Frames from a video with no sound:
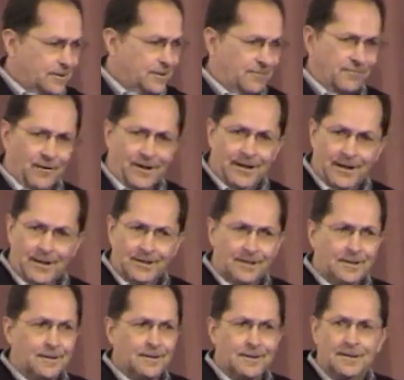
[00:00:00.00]

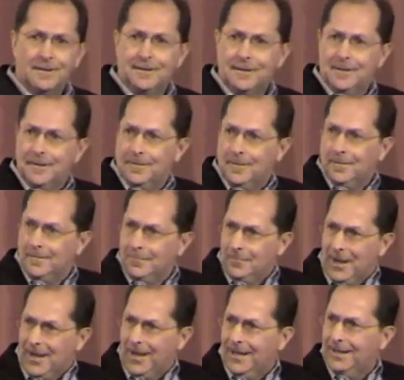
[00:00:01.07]
divine
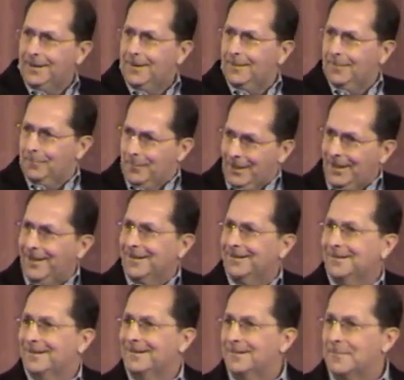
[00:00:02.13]
man
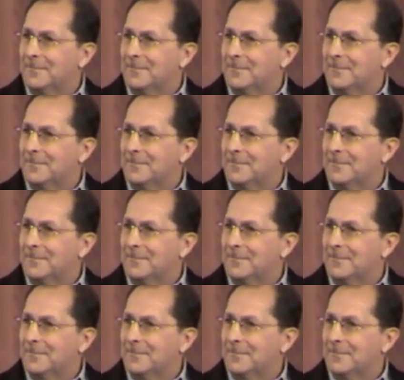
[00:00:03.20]
being.